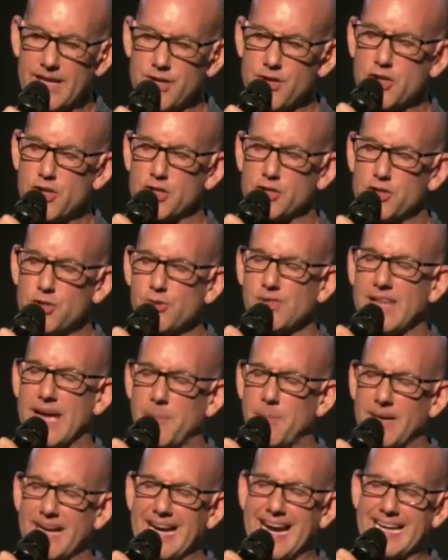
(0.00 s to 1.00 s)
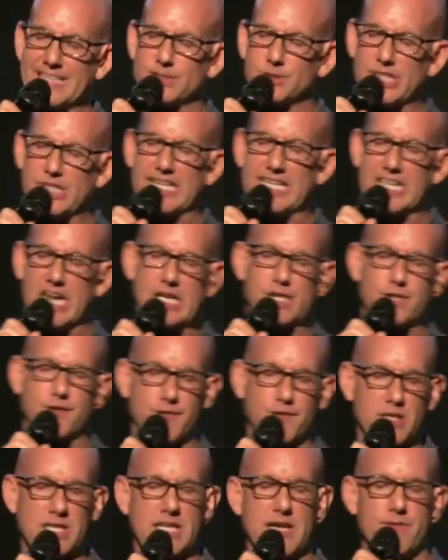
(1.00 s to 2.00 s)
And you can do that by asking God
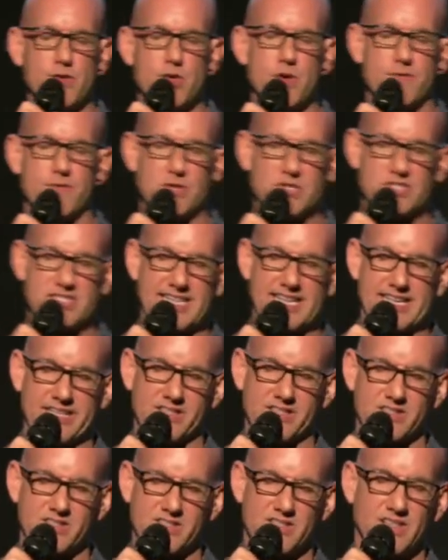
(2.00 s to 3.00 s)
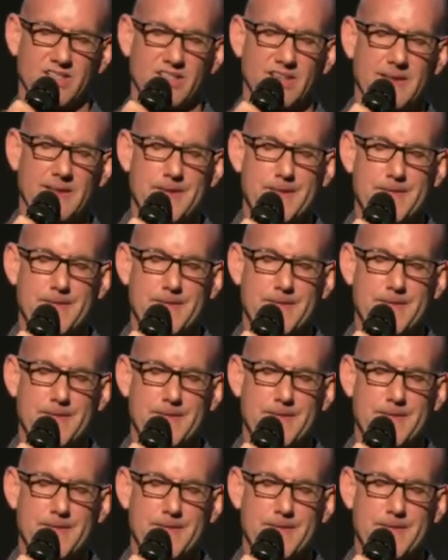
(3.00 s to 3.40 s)
to forgive you of your sins.